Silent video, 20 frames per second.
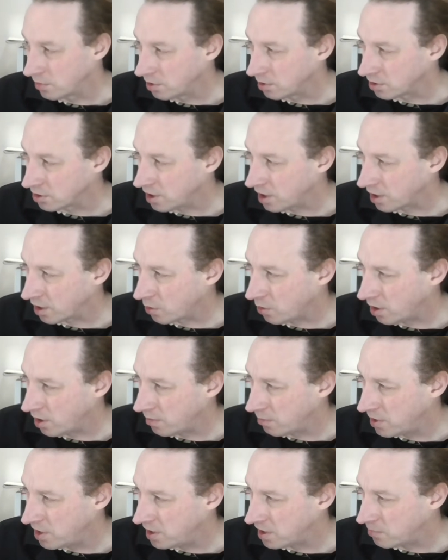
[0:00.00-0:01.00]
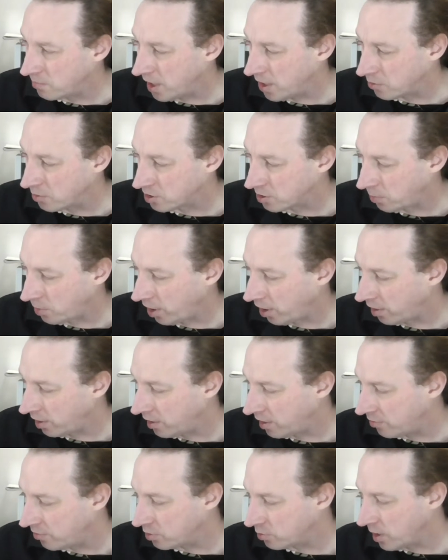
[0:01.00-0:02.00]
Looks like quite a mini power supply in
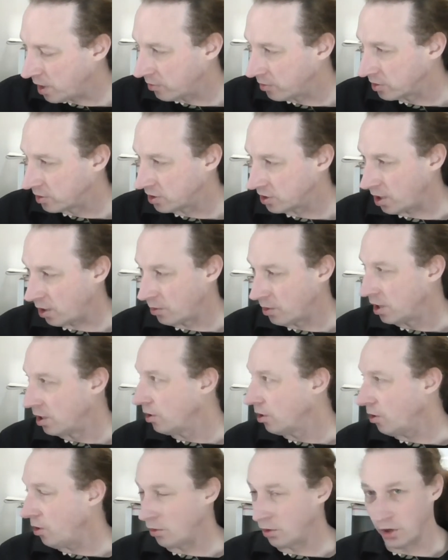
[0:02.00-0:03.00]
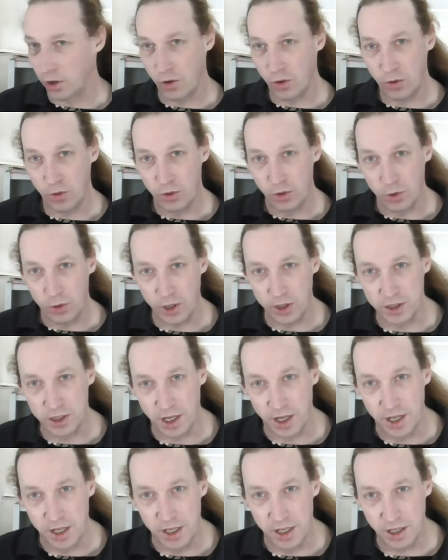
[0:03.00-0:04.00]
there as well. So all in all, quite
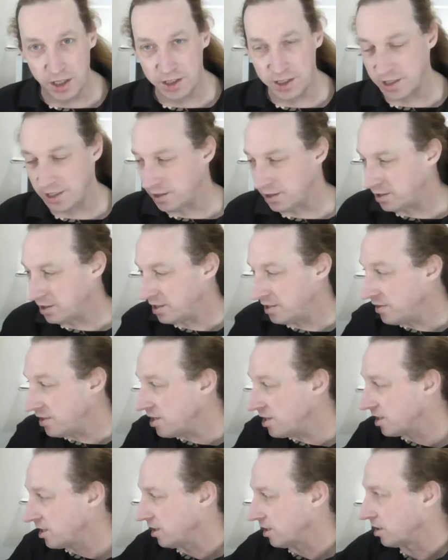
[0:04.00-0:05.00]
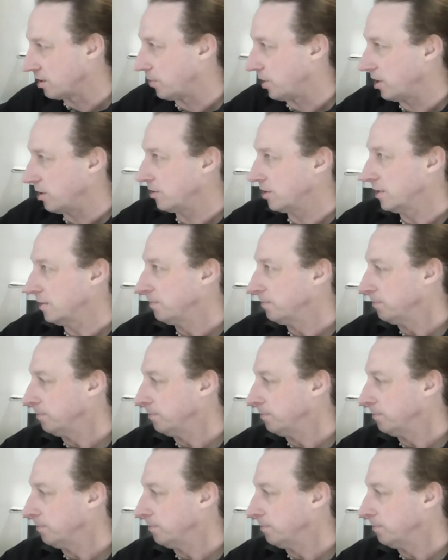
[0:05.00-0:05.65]
a nice little device, I suppose.